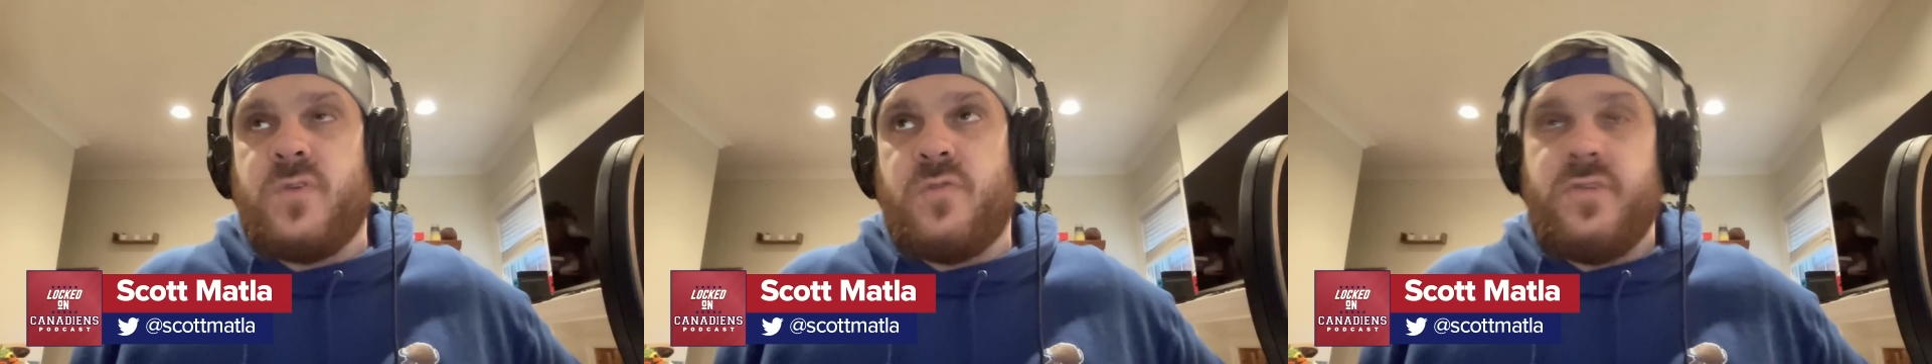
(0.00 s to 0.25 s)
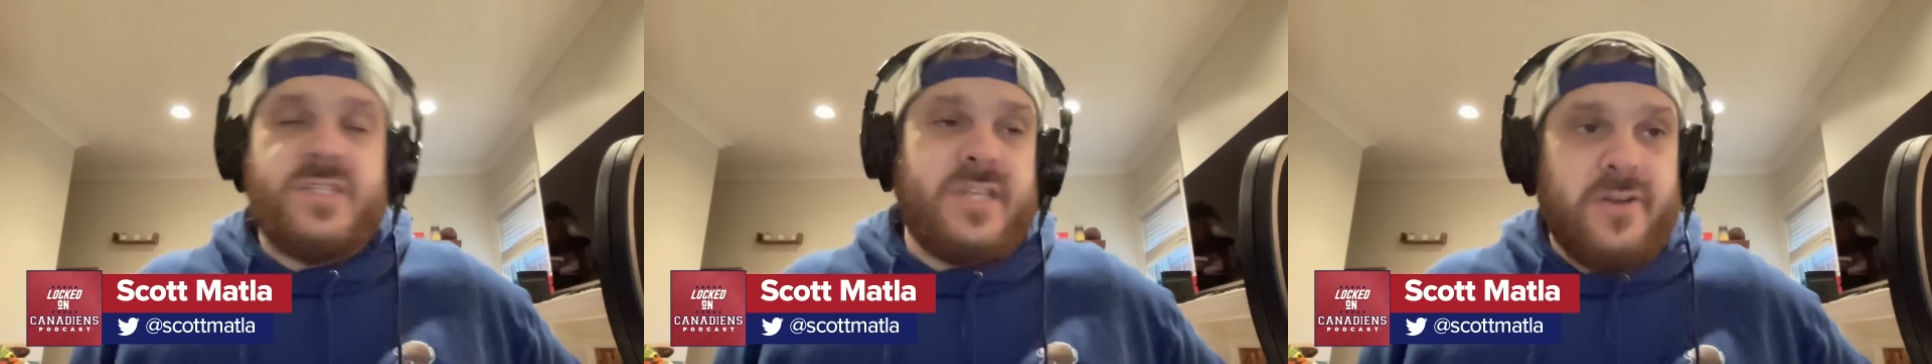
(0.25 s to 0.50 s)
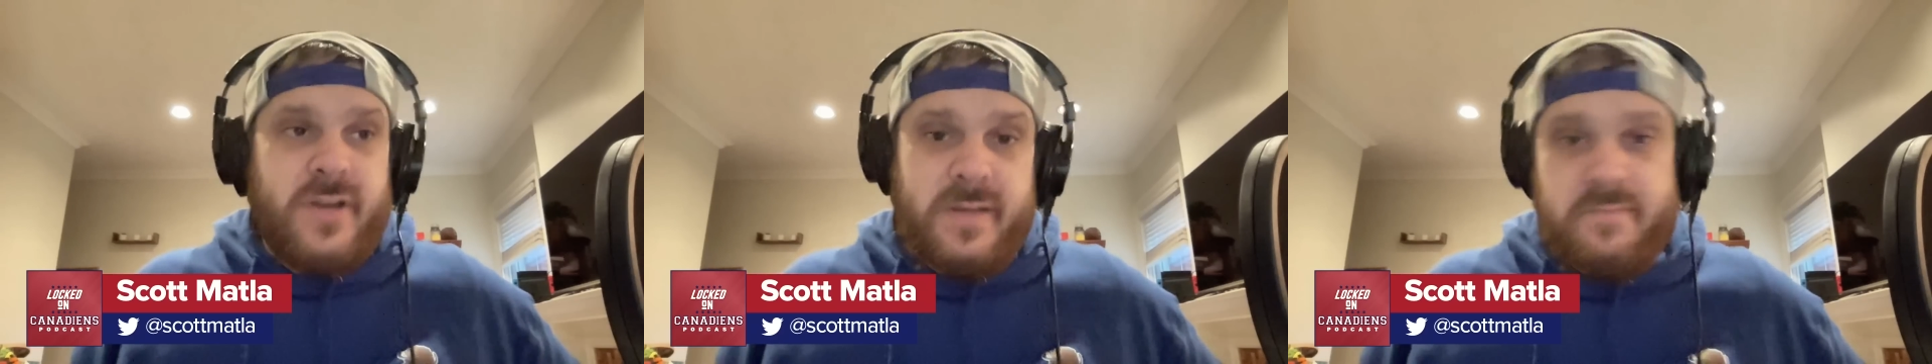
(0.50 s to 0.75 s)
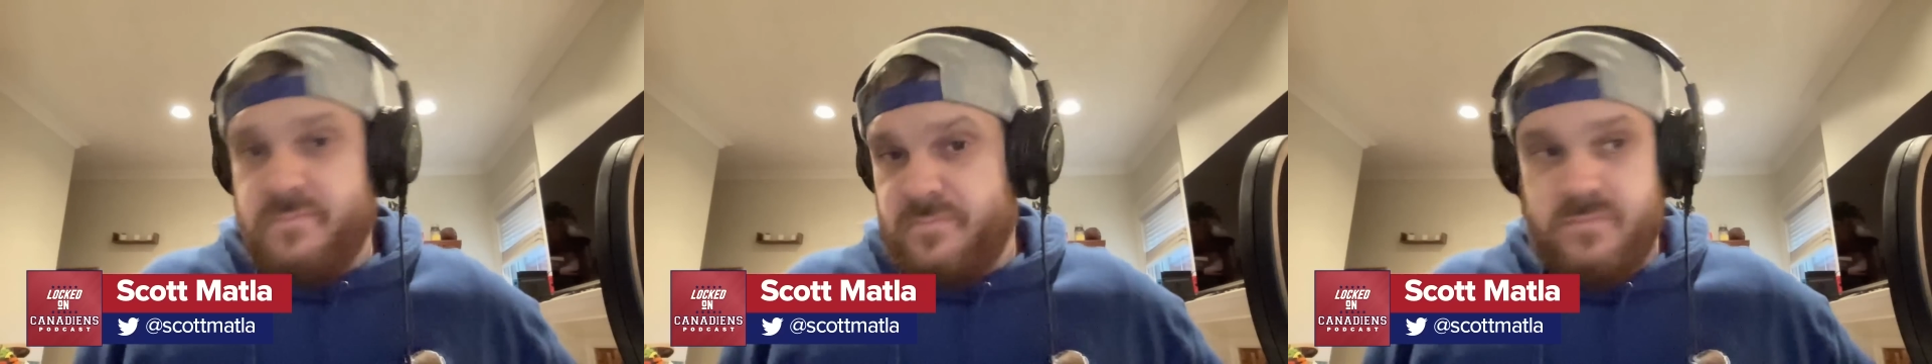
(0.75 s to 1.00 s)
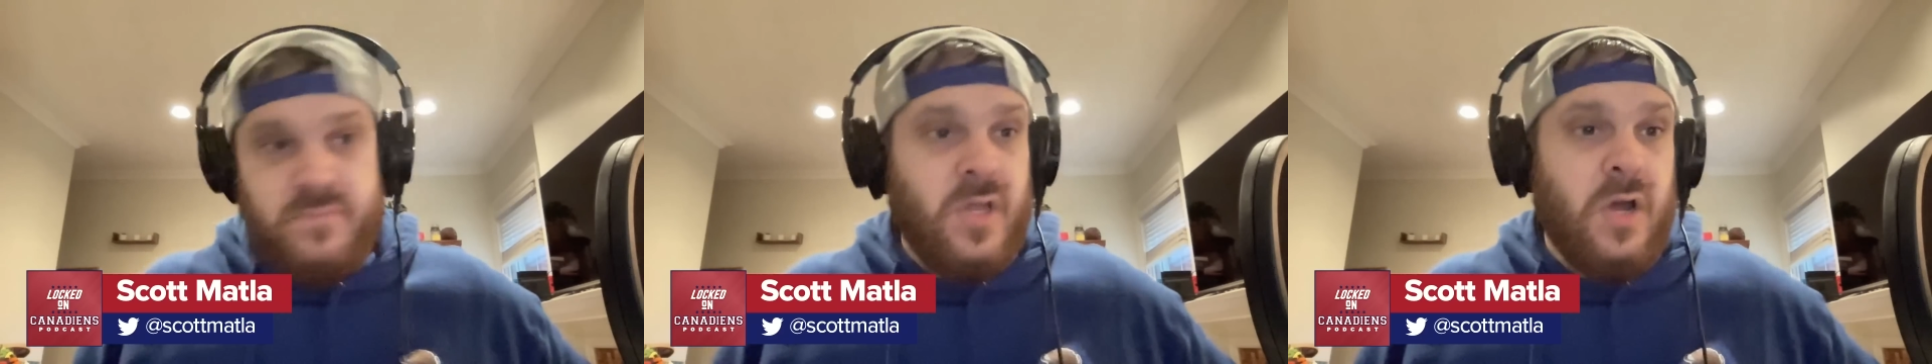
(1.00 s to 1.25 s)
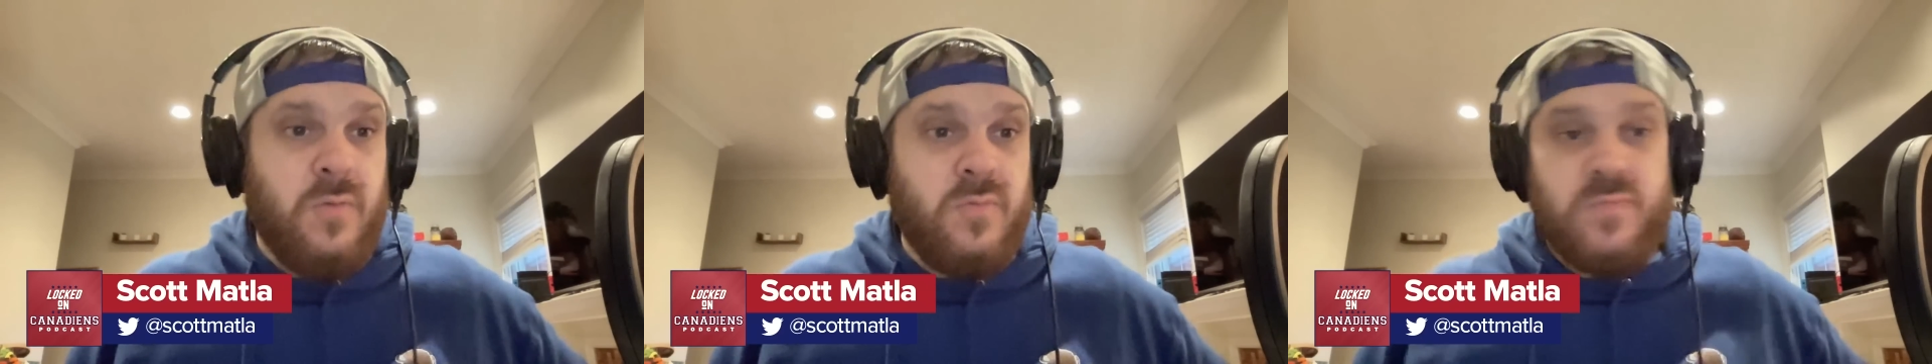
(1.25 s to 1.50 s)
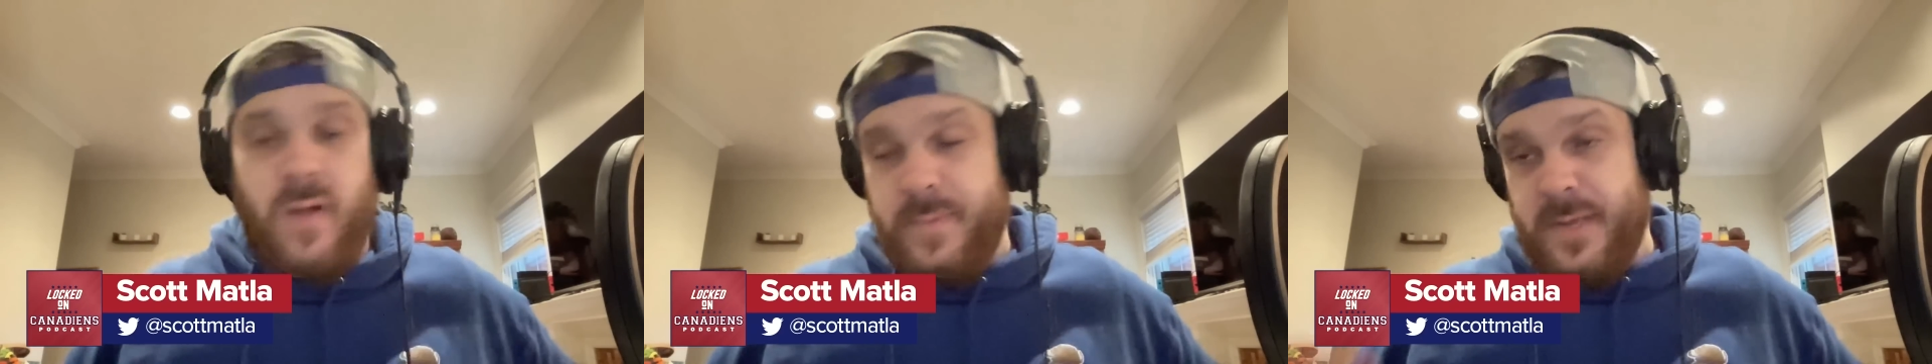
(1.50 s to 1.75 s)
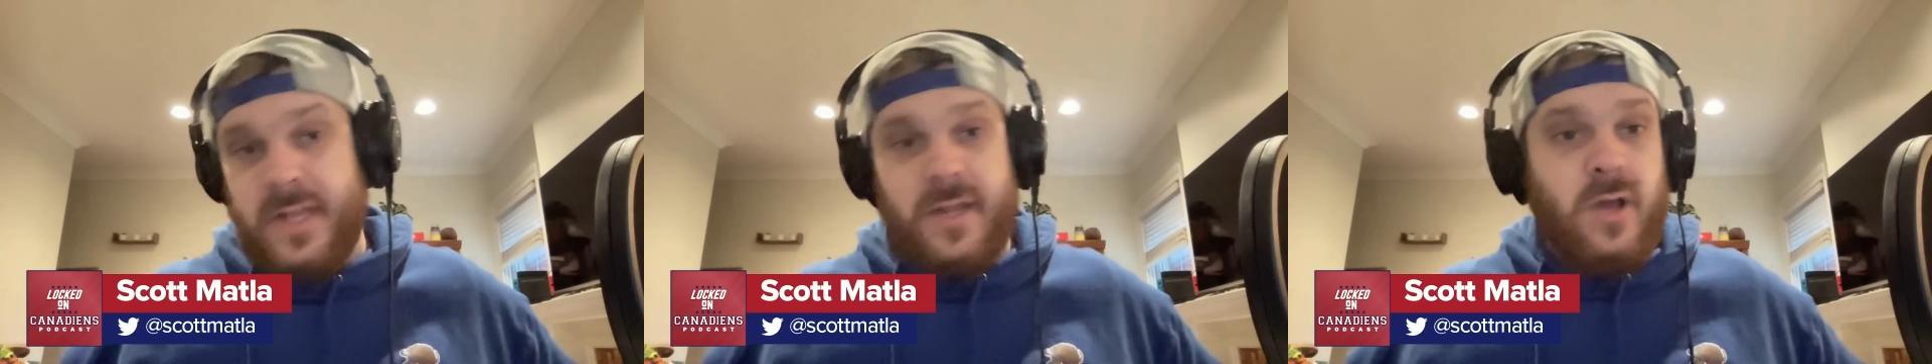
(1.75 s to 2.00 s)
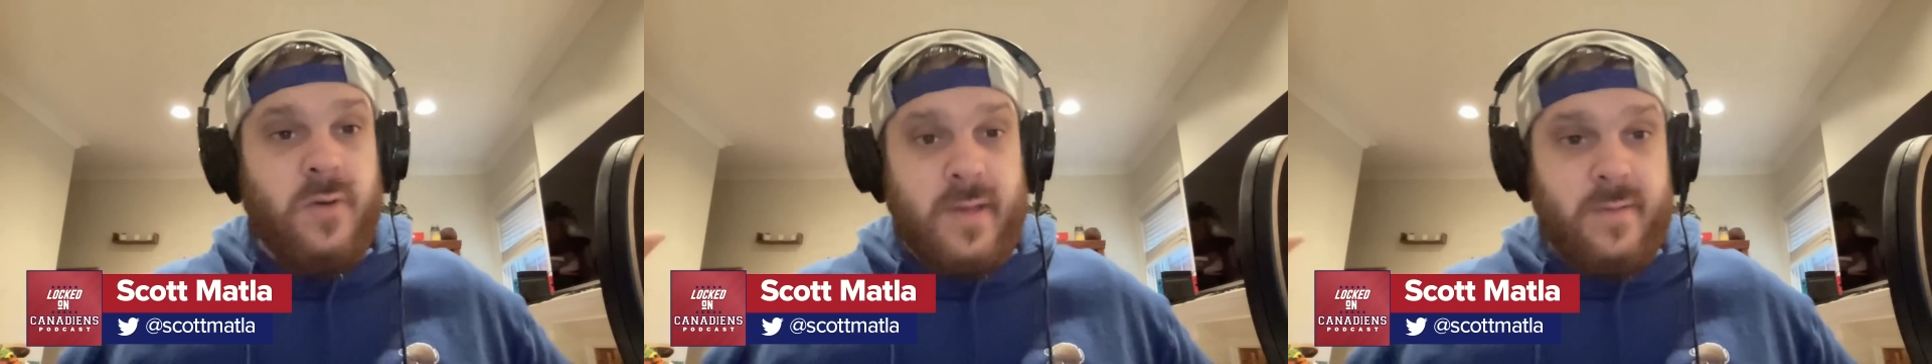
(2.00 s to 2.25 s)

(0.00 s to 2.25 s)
Chris Tierney, no, probably going to go.